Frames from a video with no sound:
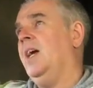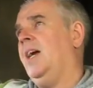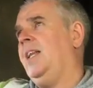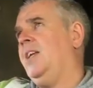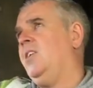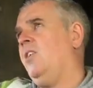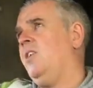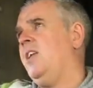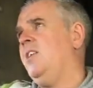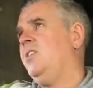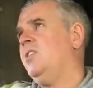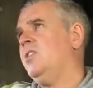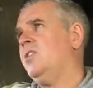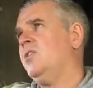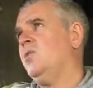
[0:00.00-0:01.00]
And he got in
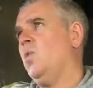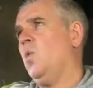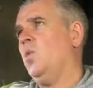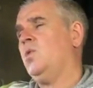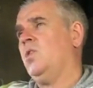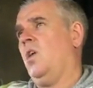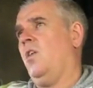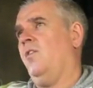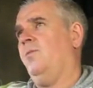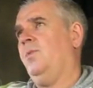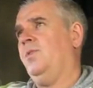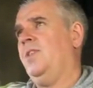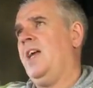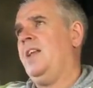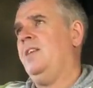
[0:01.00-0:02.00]
sort of,
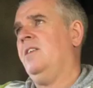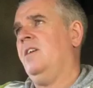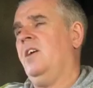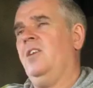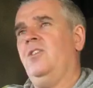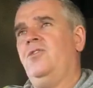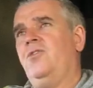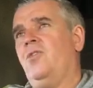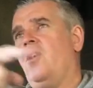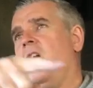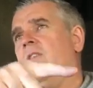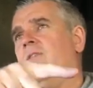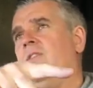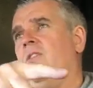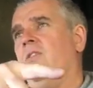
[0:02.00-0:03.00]
but then a
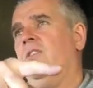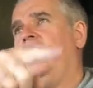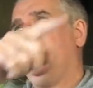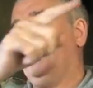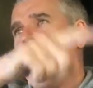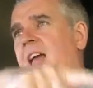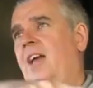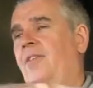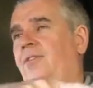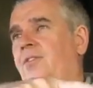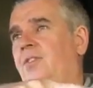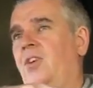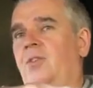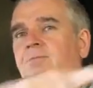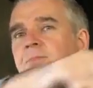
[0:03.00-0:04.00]
driver on his
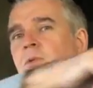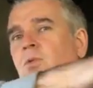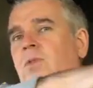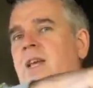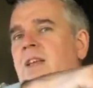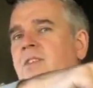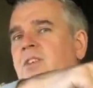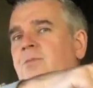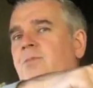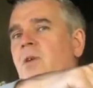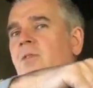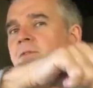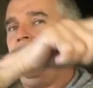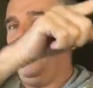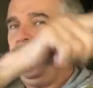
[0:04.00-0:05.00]
left had pulled out a
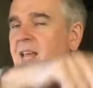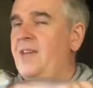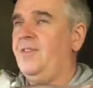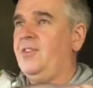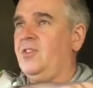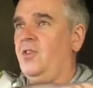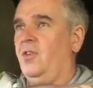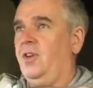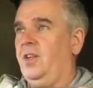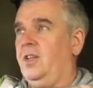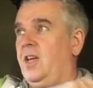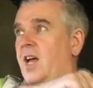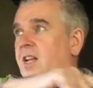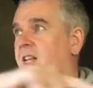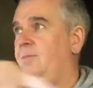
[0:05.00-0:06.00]
spot from the left side,
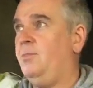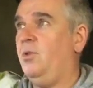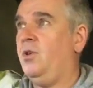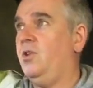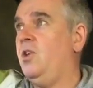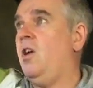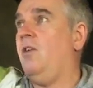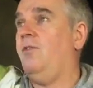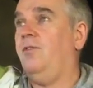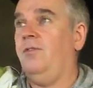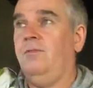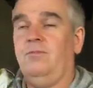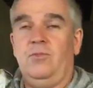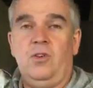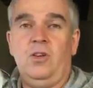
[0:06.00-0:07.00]
and he buggered
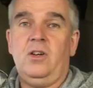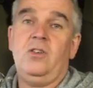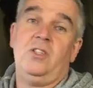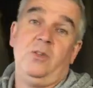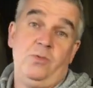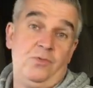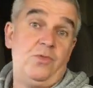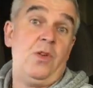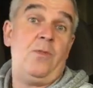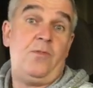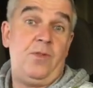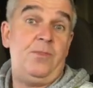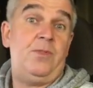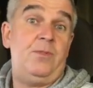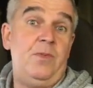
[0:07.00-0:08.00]
off, right, because there was room
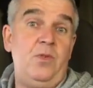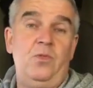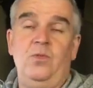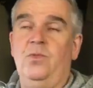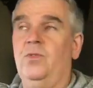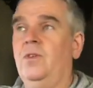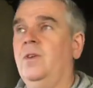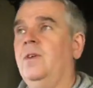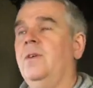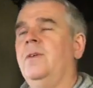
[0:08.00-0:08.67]
for him to move.